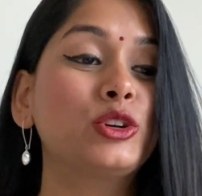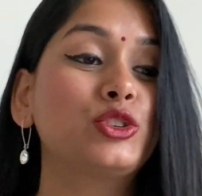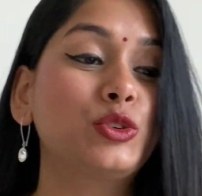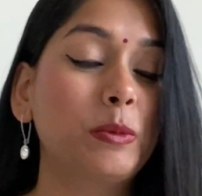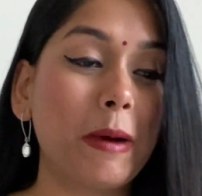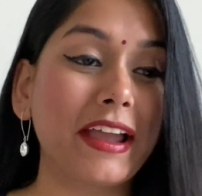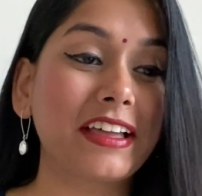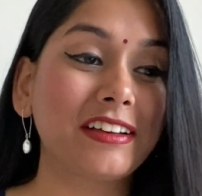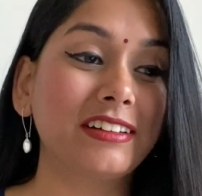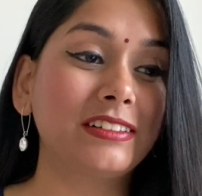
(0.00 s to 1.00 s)
to
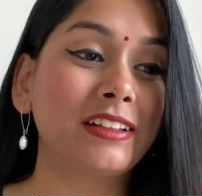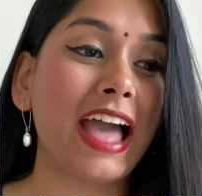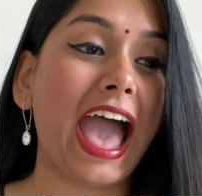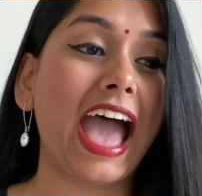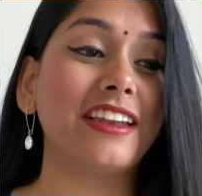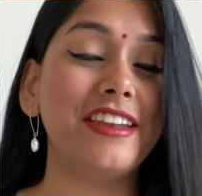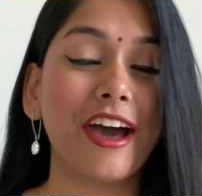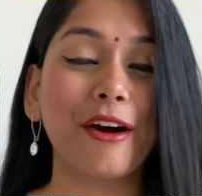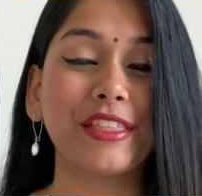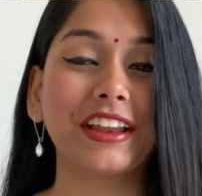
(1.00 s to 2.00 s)
Michael, and
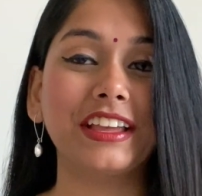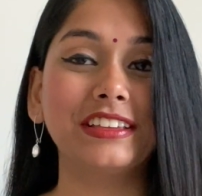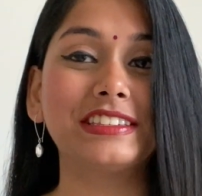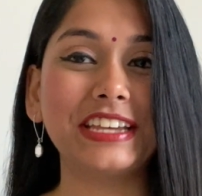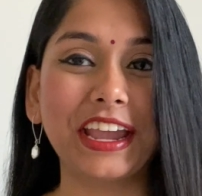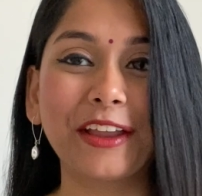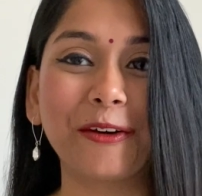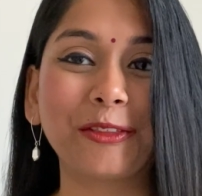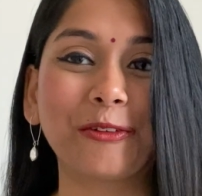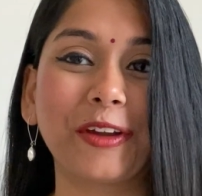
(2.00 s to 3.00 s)
now that he's taken
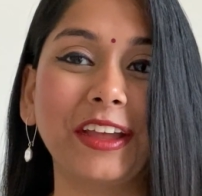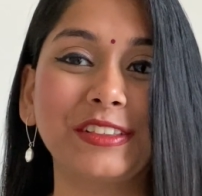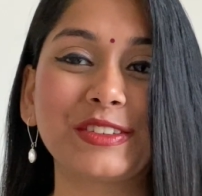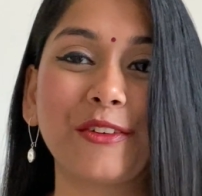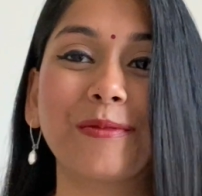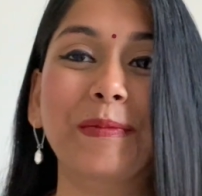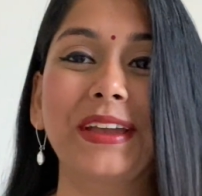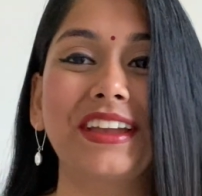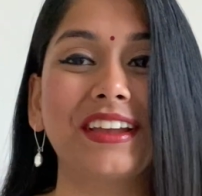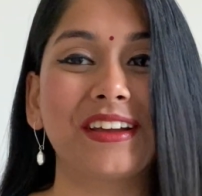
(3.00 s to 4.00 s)
on the reins of
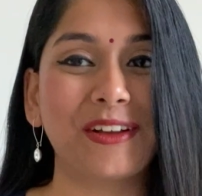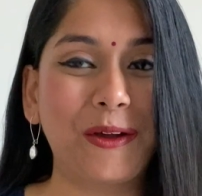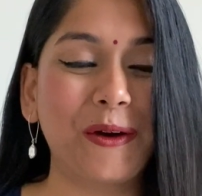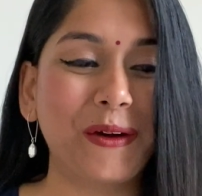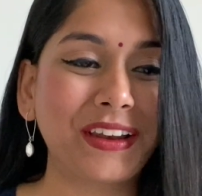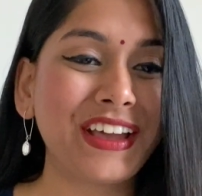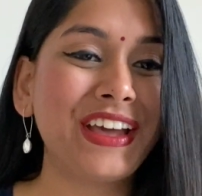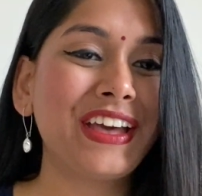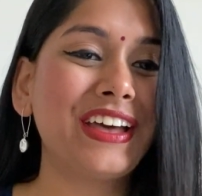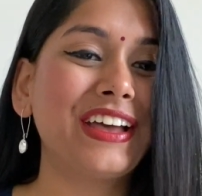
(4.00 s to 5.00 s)
being God
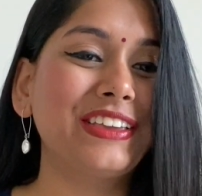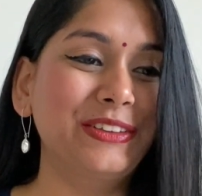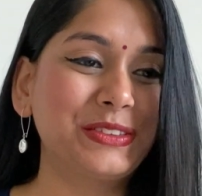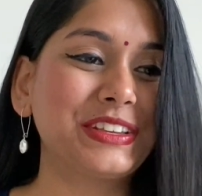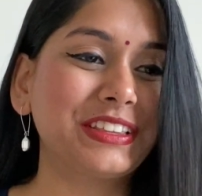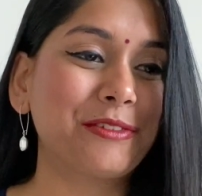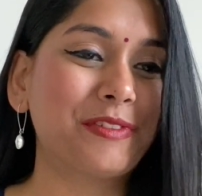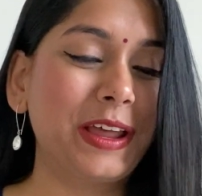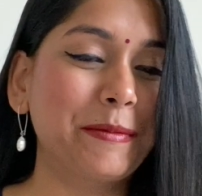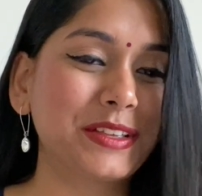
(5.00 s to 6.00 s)
using the
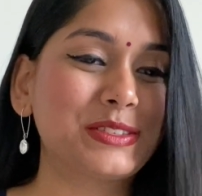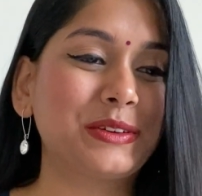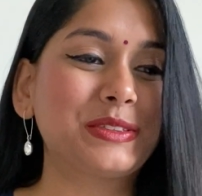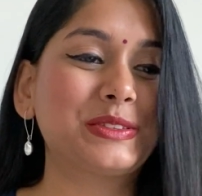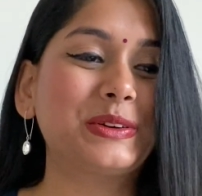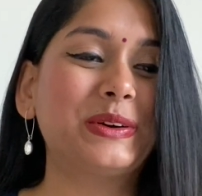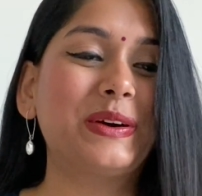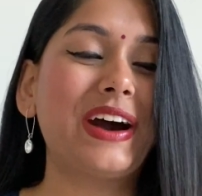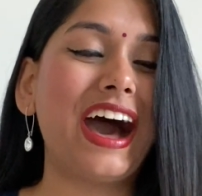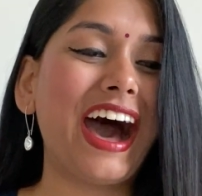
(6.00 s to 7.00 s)
flaming sword.
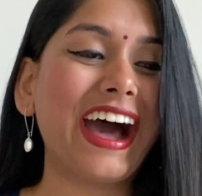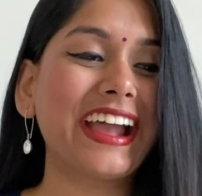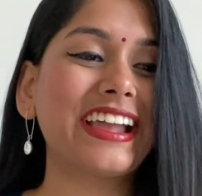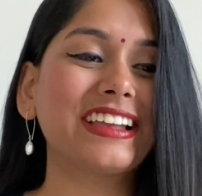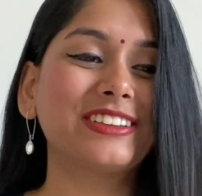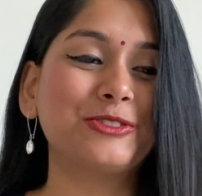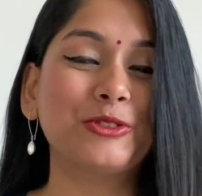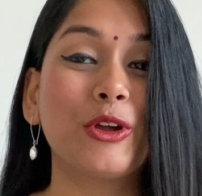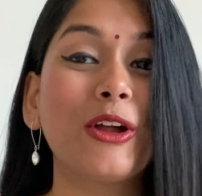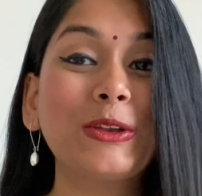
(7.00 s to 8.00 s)
So I do
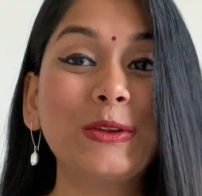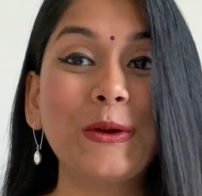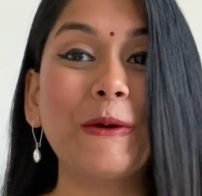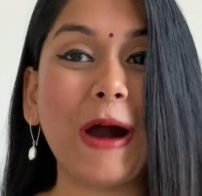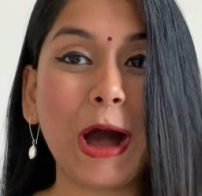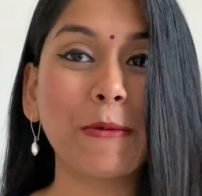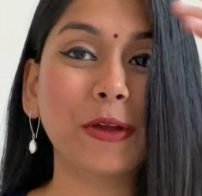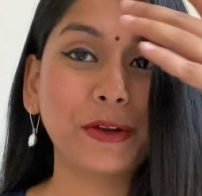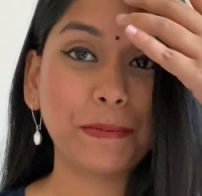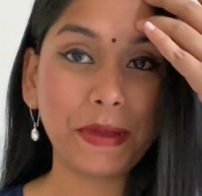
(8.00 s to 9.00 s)
not know how we're
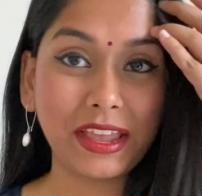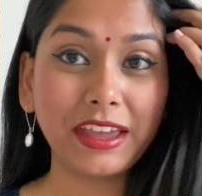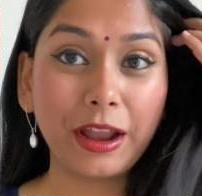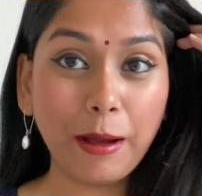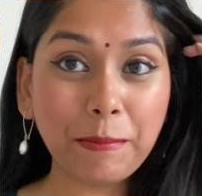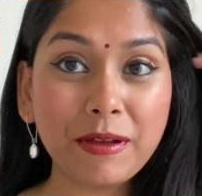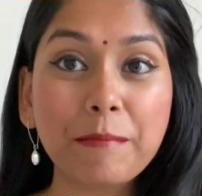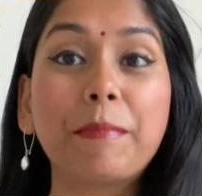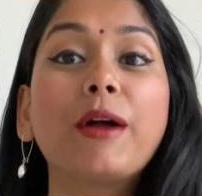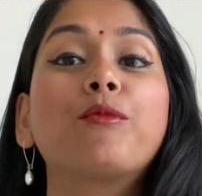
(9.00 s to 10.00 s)
going to pick it up,
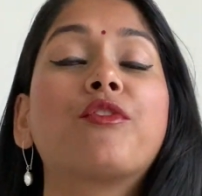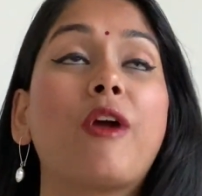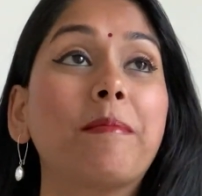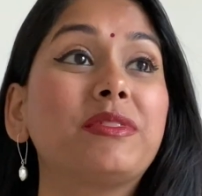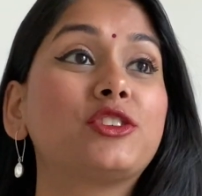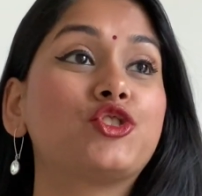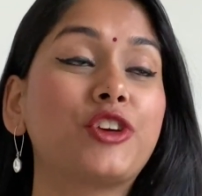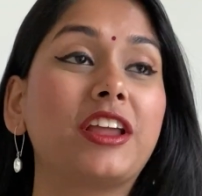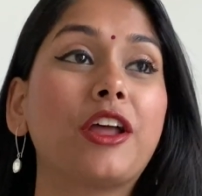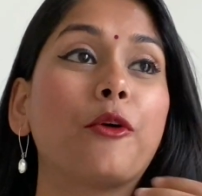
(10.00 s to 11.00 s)
but from the
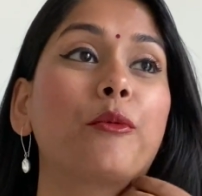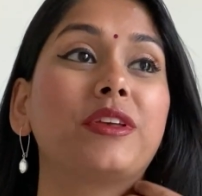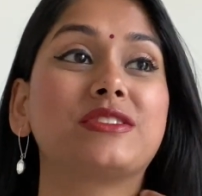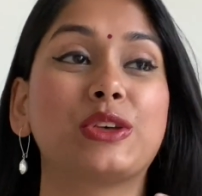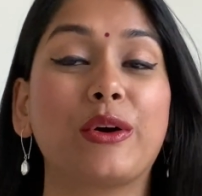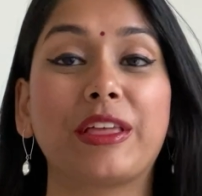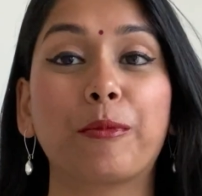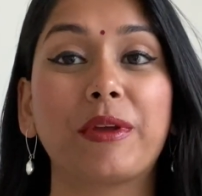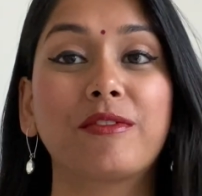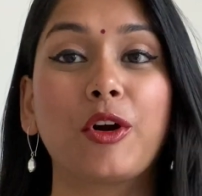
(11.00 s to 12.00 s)
trailer we saw that
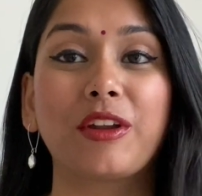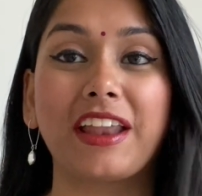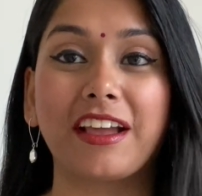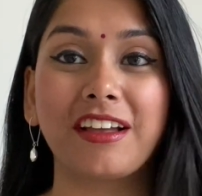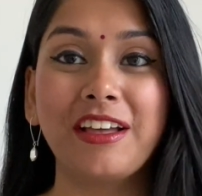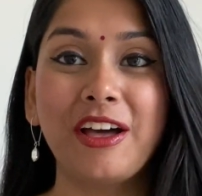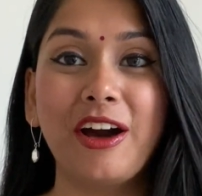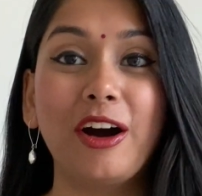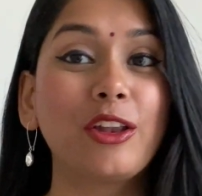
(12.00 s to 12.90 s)
we've got like a